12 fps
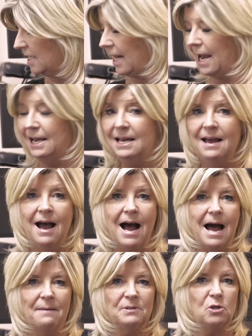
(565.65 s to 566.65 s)
today.
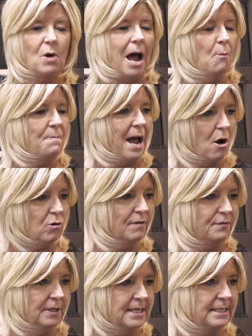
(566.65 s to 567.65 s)
So how
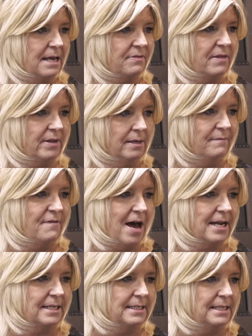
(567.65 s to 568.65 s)
powerful is it that the
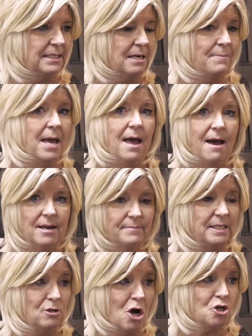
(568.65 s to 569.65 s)
lymphatic system and a
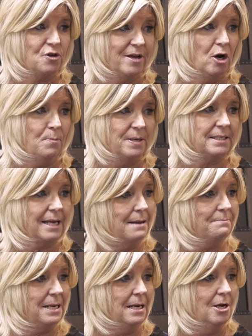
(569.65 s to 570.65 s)
massage therapist
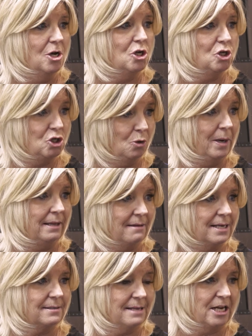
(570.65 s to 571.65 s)
can be doing
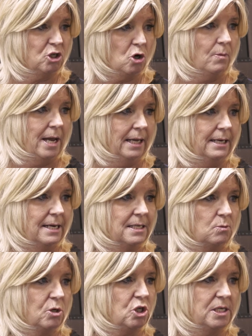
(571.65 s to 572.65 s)
this like Joanne
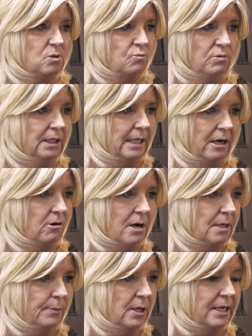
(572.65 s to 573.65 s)
is, which is really
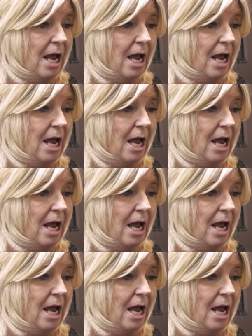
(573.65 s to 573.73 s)
incredible.